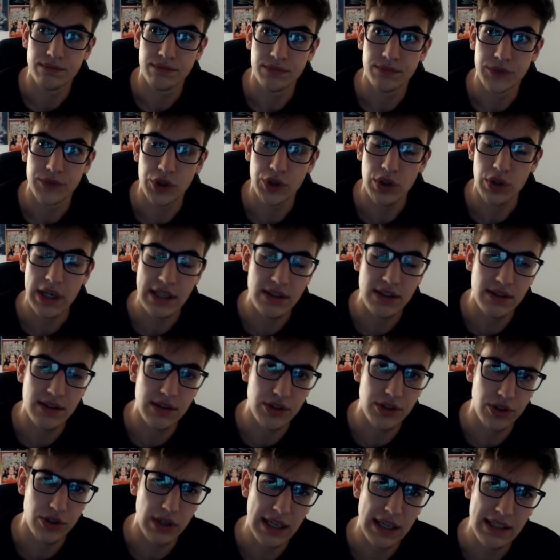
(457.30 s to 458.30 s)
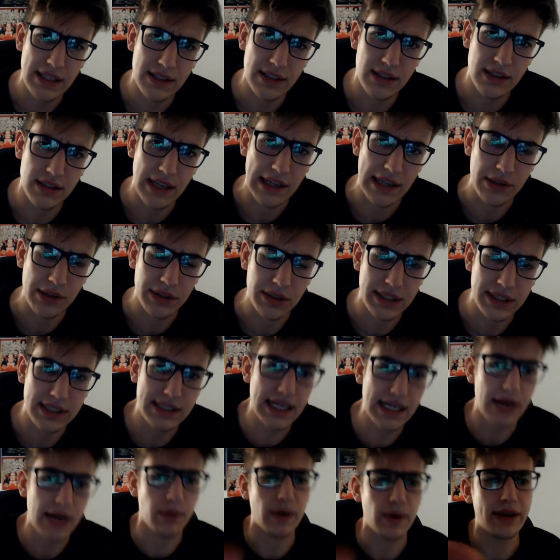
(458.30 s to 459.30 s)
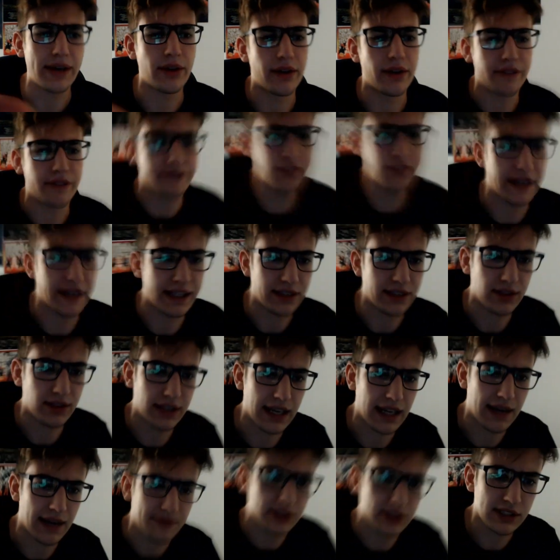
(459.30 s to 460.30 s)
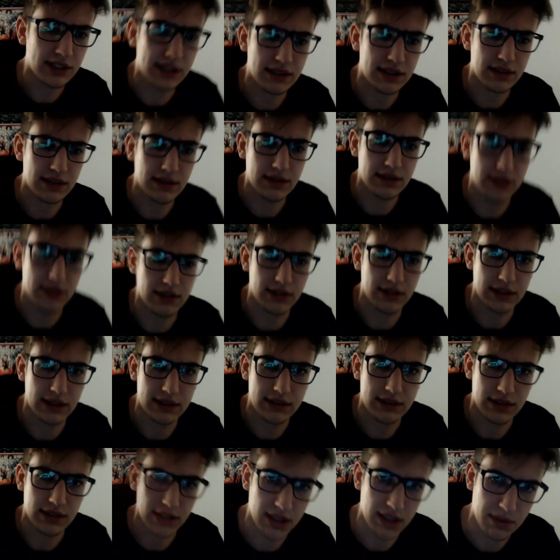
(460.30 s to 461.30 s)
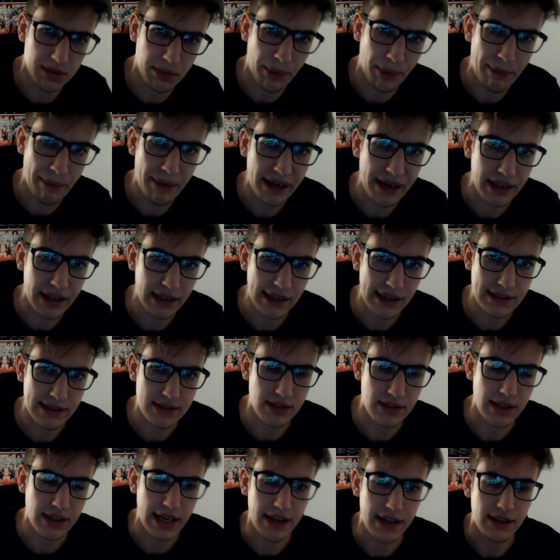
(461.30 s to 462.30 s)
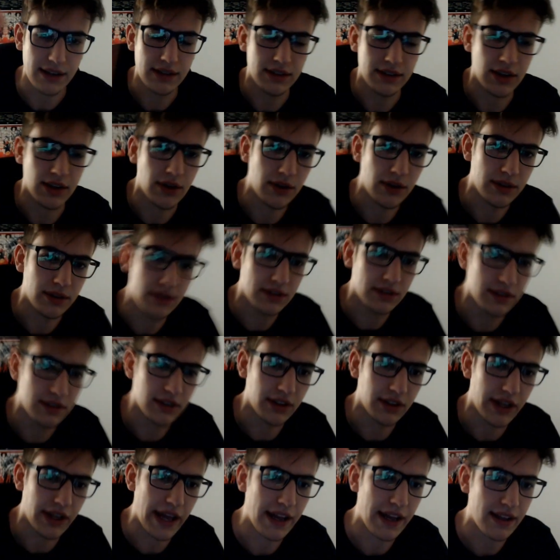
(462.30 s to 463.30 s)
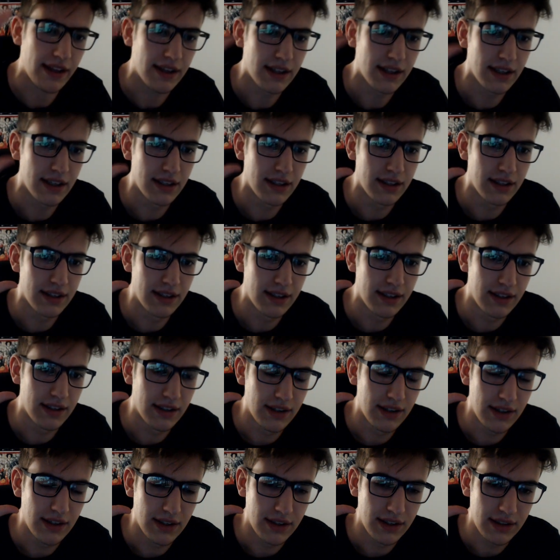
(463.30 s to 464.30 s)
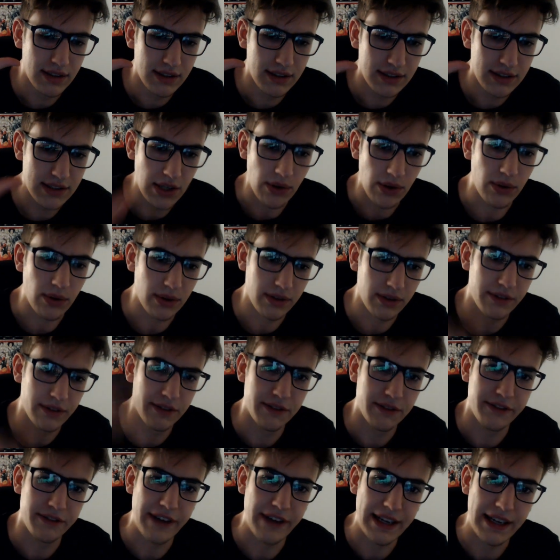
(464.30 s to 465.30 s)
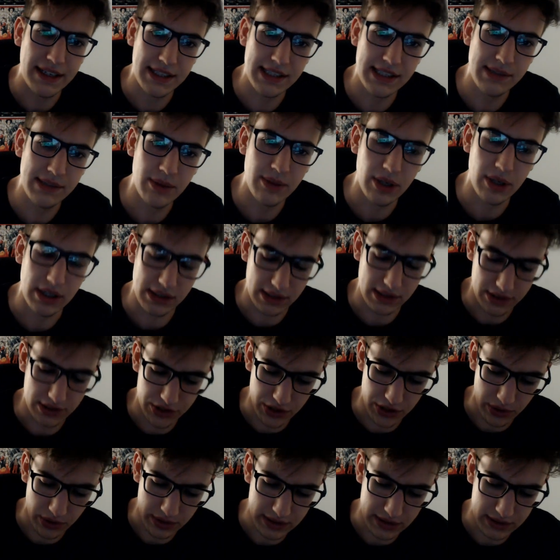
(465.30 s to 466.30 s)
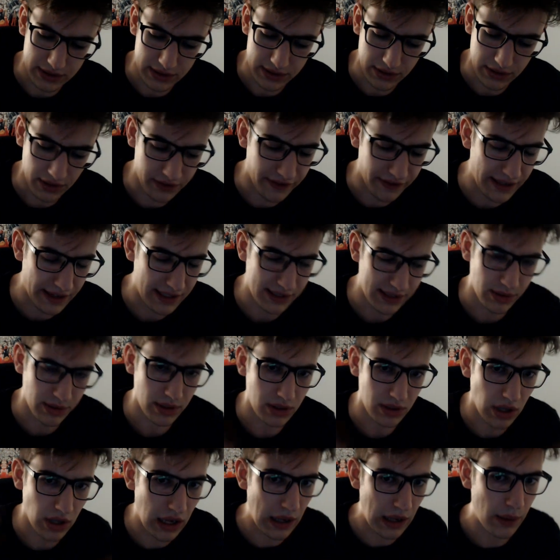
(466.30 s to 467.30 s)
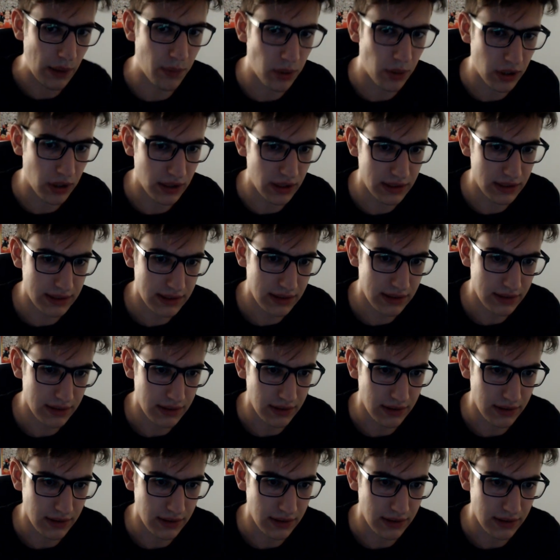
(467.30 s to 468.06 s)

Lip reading: Should I tell you this? Yeah, why not? Fuck it. Okay, I'm just gonna talk about my manga yet. Okay, go. Okay. So, fantasy world, shonen, not fantasy world, our world.